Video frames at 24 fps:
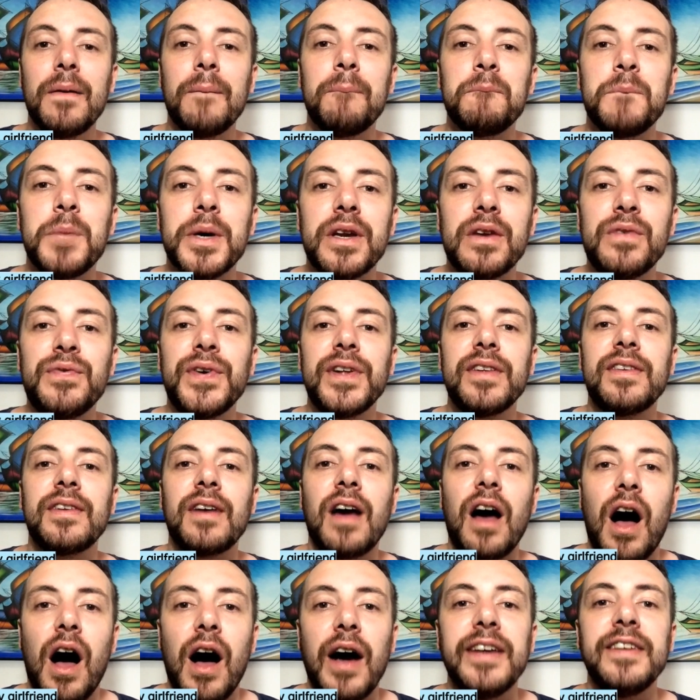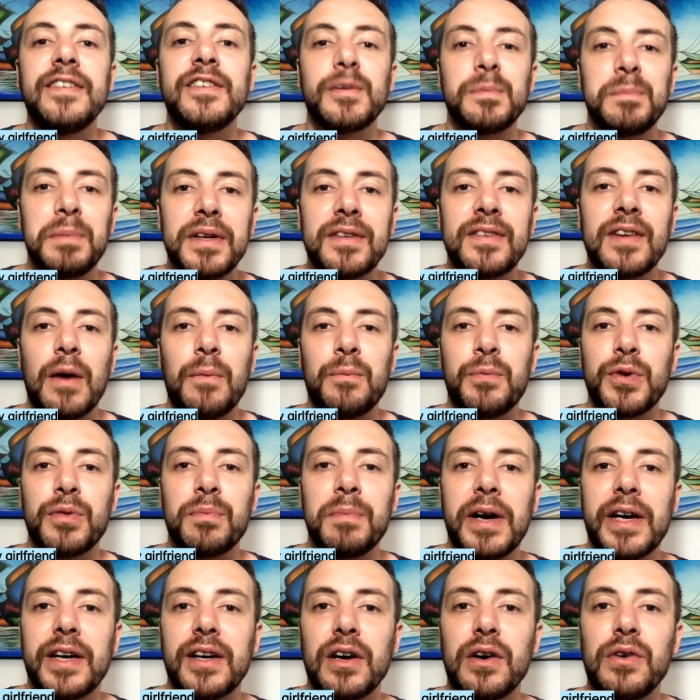But if it's I split up with
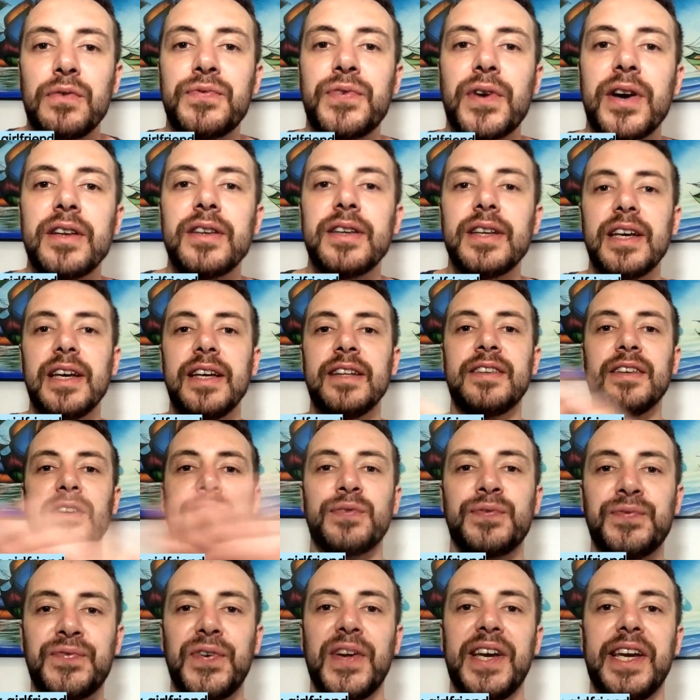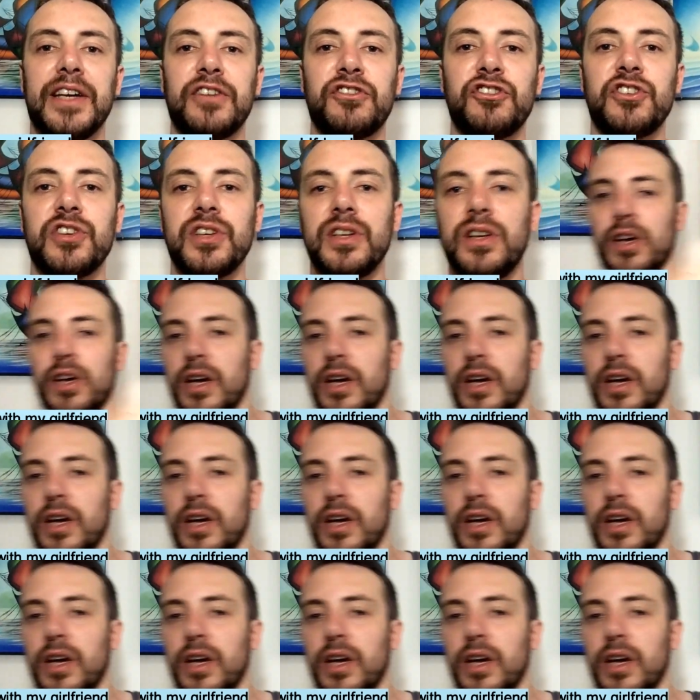my girlfriend, it is finished.